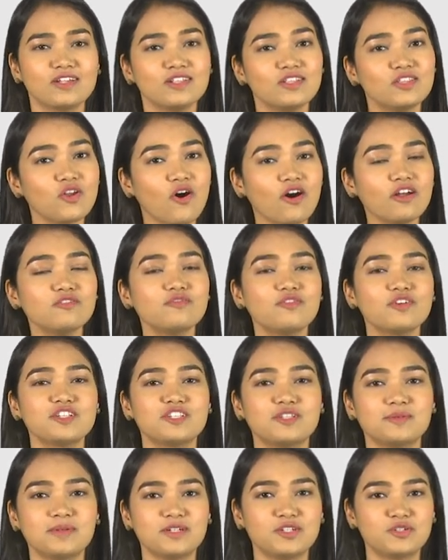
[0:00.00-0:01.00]

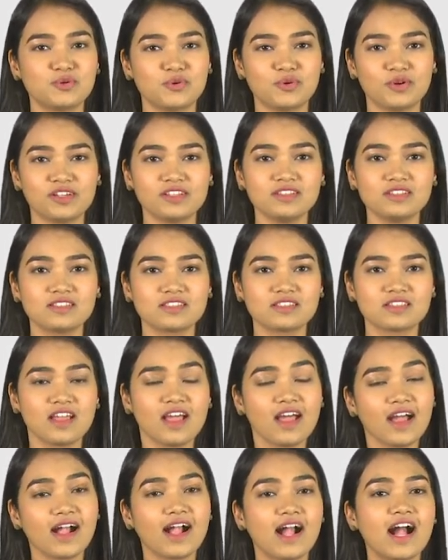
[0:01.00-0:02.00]
non-fungible tokens,
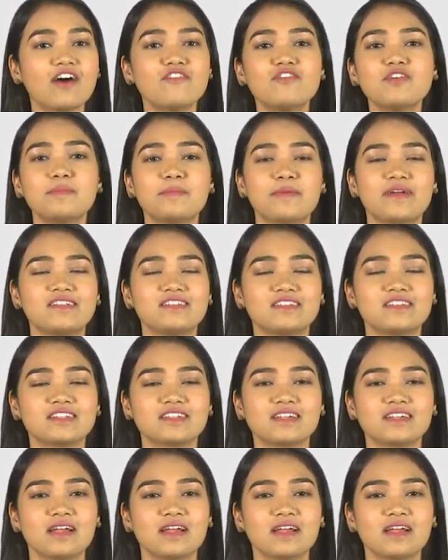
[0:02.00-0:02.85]
government,